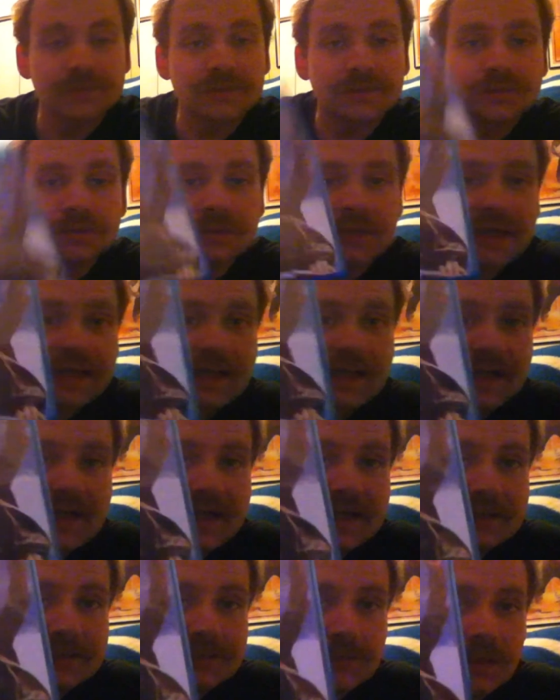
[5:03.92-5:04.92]
Who
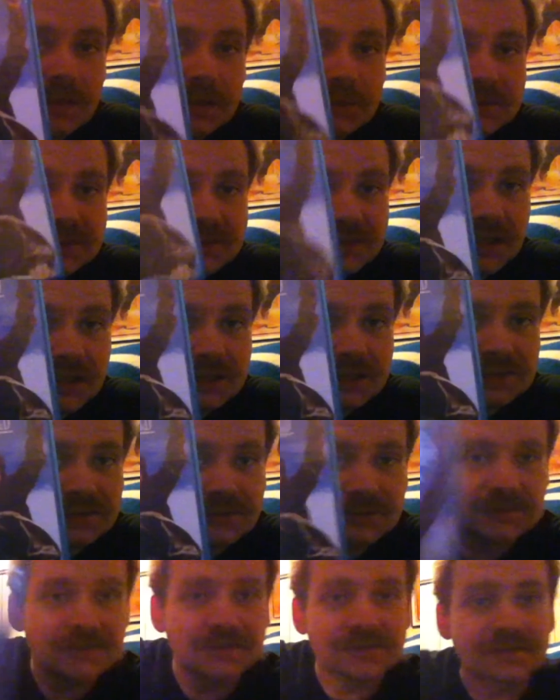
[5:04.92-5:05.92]
Adam Baldwin's also
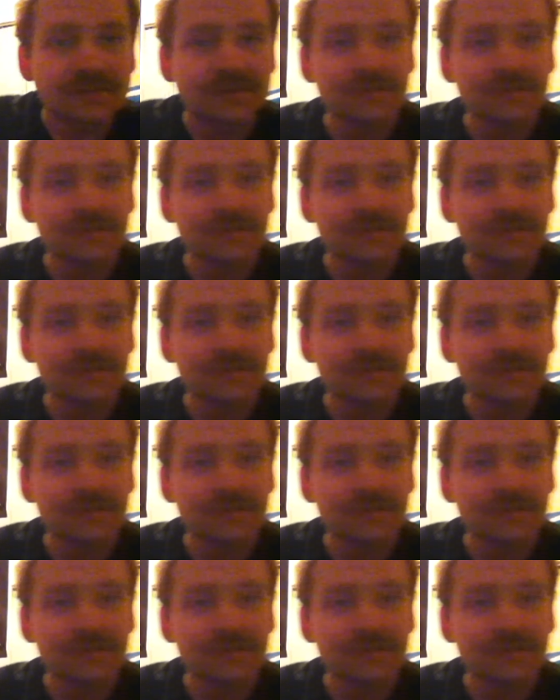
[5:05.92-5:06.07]
in?